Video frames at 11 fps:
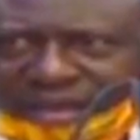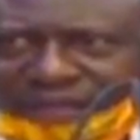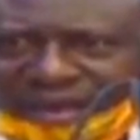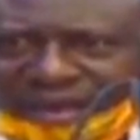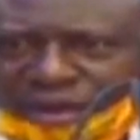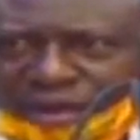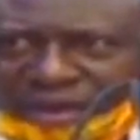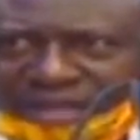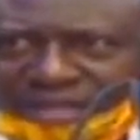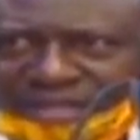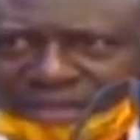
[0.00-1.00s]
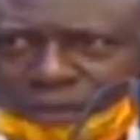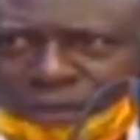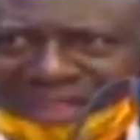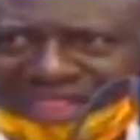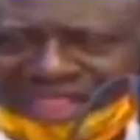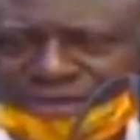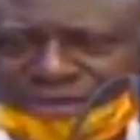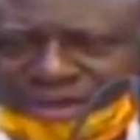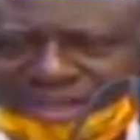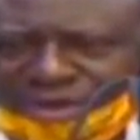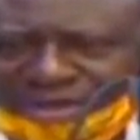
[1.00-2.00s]
federal government
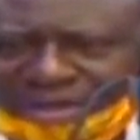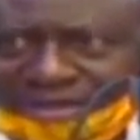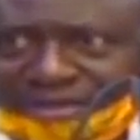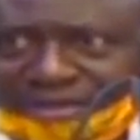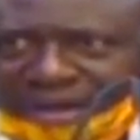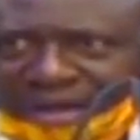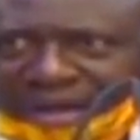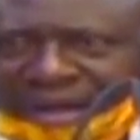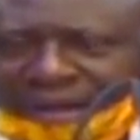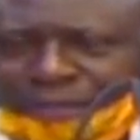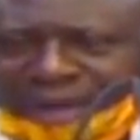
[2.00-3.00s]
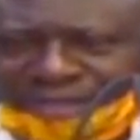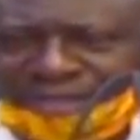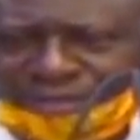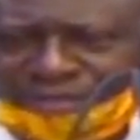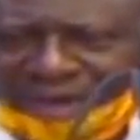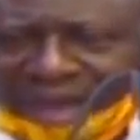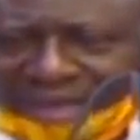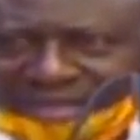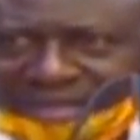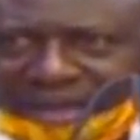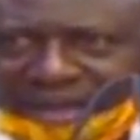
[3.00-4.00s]
1,800 uh, bags of
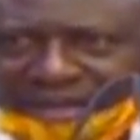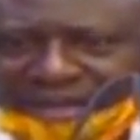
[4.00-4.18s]
rice uh,